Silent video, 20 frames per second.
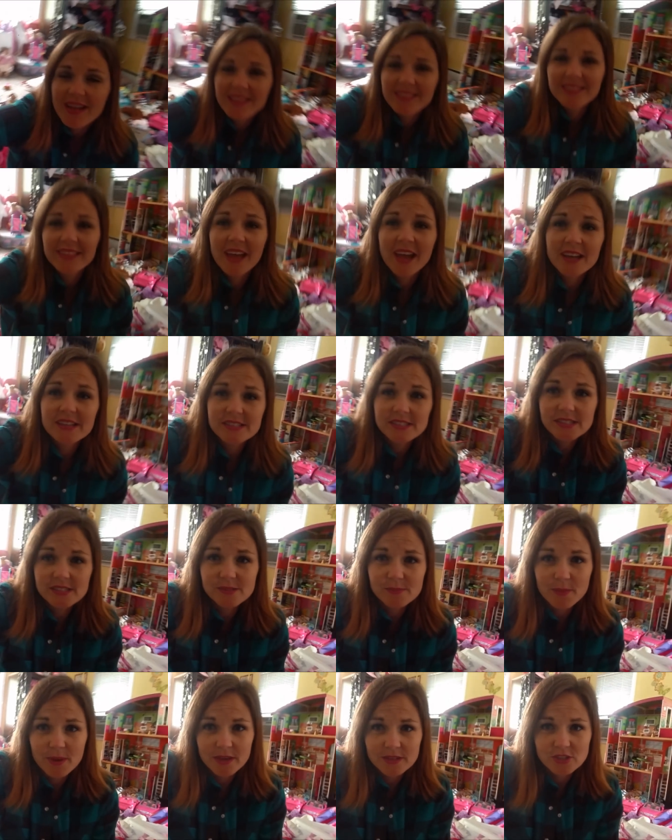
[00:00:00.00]
And that's as
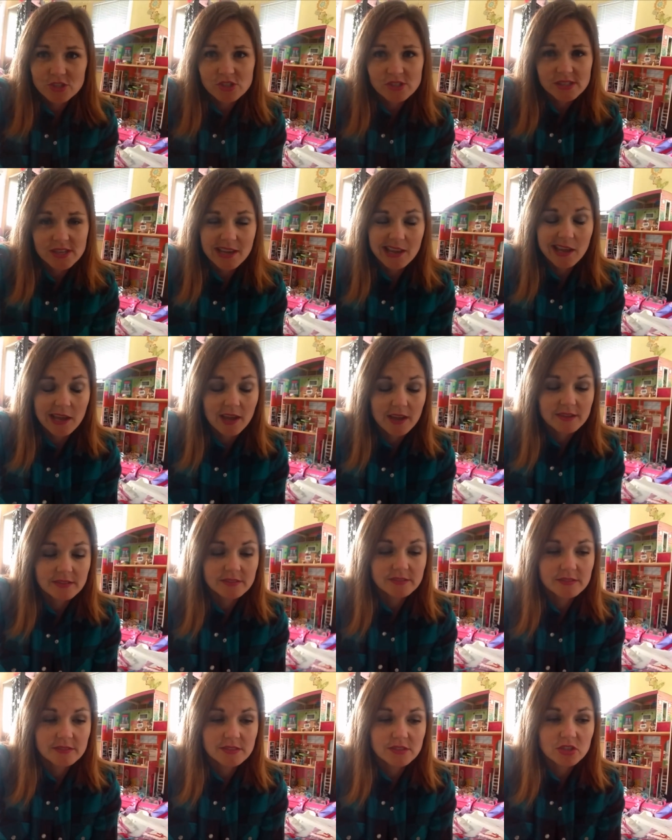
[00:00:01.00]
much as I got.
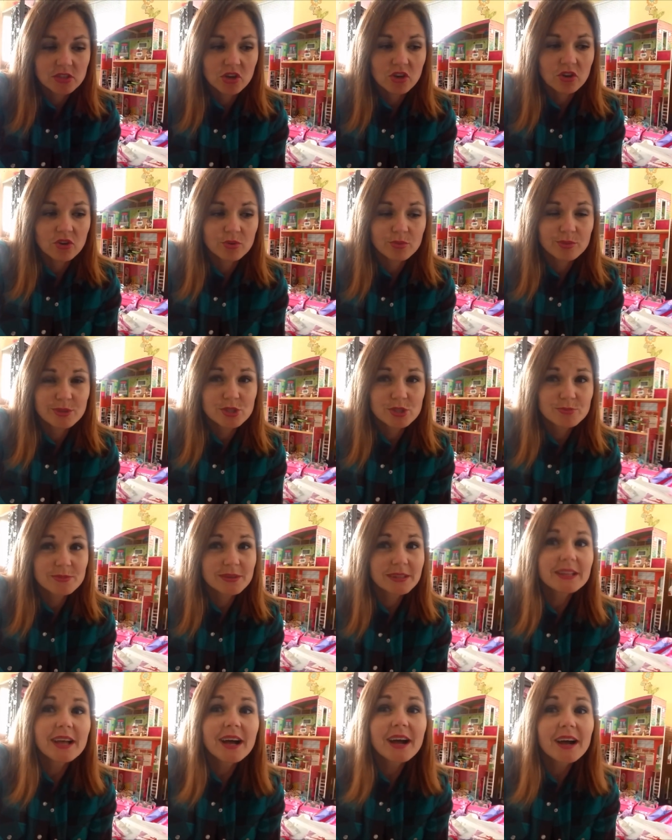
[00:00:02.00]
So, wish me
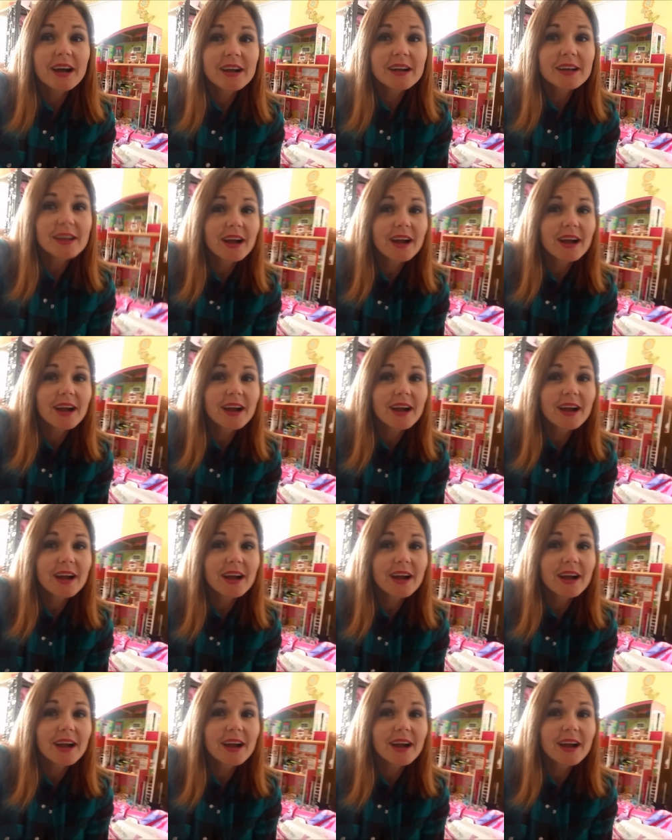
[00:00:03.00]
luck.